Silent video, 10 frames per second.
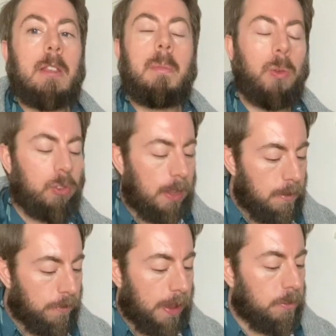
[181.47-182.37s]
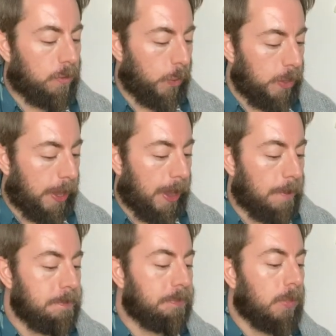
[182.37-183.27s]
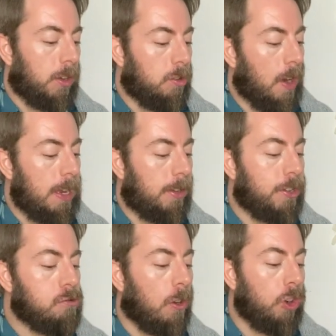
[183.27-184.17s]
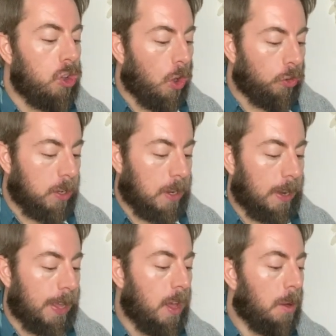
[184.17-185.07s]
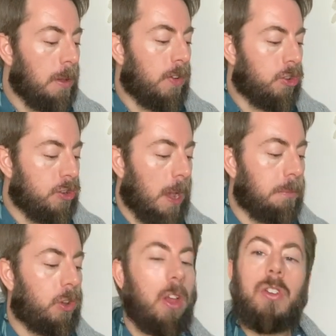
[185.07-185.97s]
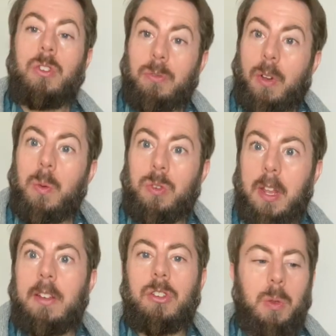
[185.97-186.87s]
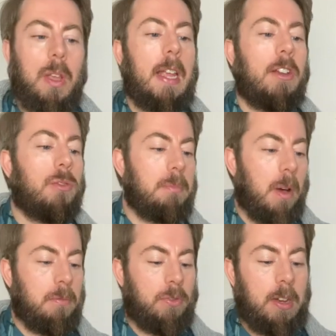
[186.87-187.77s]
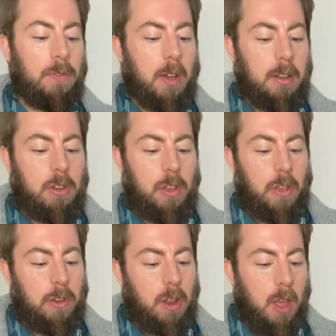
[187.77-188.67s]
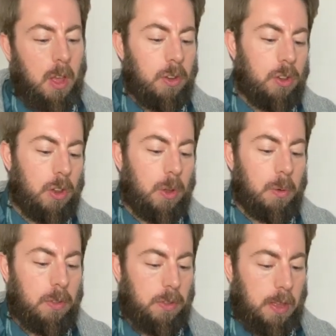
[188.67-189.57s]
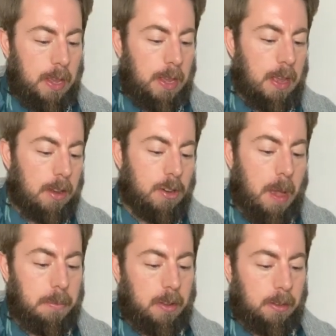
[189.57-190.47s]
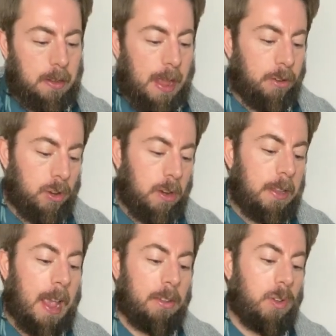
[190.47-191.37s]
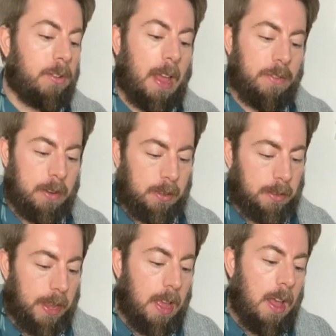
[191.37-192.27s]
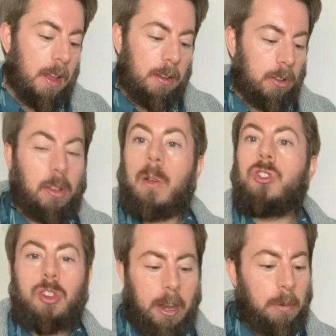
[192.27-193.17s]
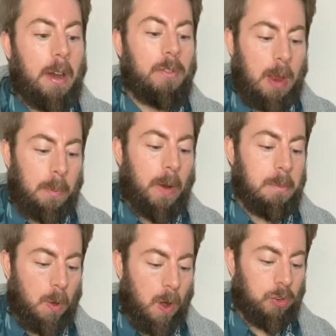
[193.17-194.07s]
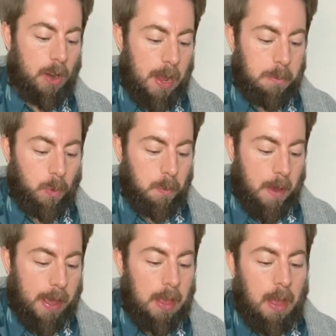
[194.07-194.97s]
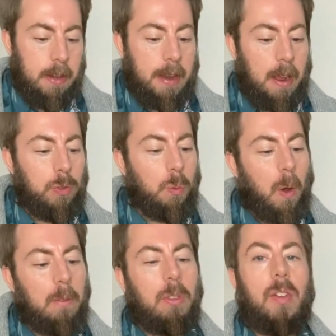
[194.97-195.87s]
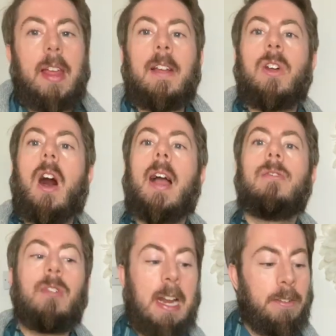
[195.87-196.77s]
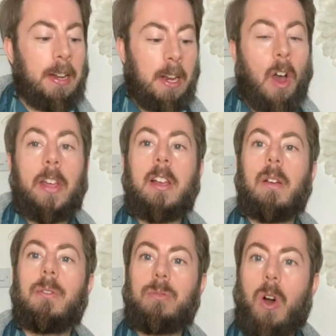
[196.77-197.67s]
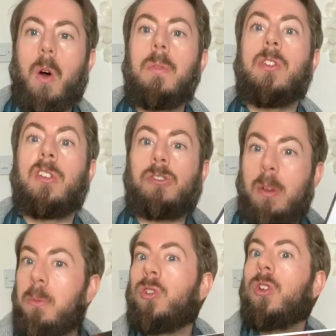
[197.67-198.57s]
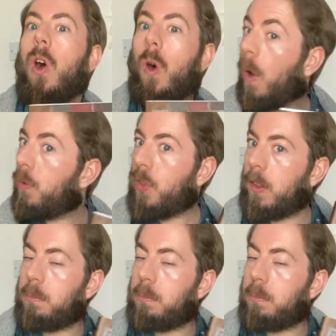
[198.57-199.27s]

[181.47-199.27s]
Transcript: most eventful year, narrated chronologically with a chapter devoted to each month. And if I turn to the chapter selection, yeah, you can definitely see it goes January, February, March, April, May. Now, the one thing that I really, really like from the description of this